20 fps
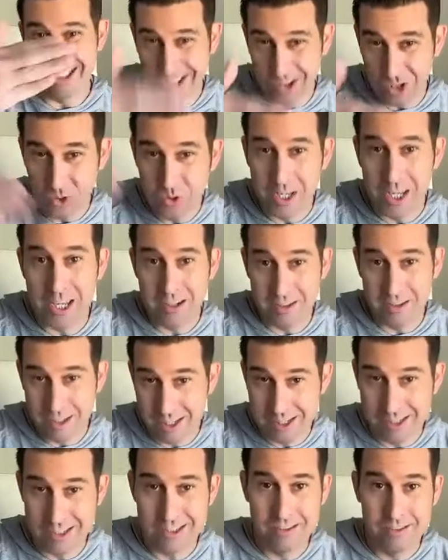you get
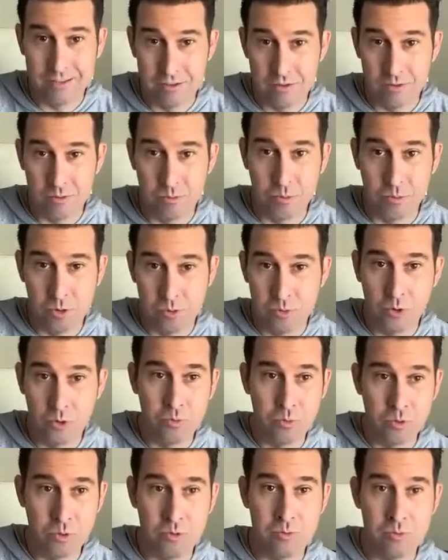this boom,
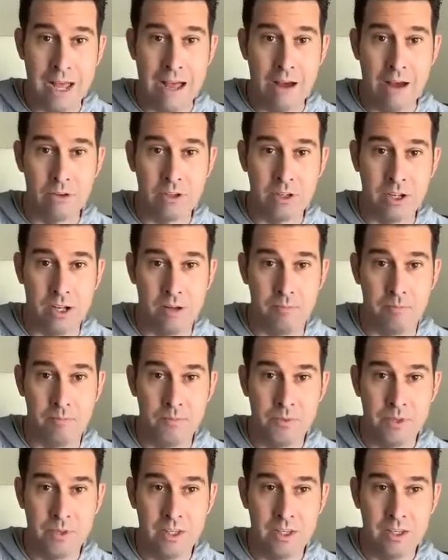boom, boom outcome?